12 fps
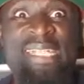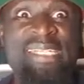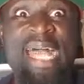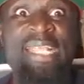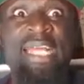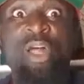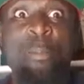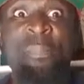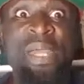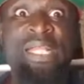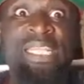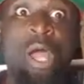is it that they
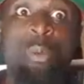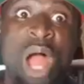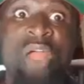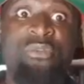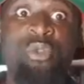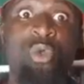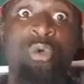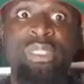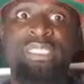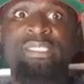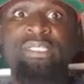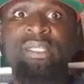don't bring their wife to
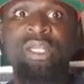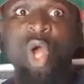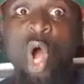do it?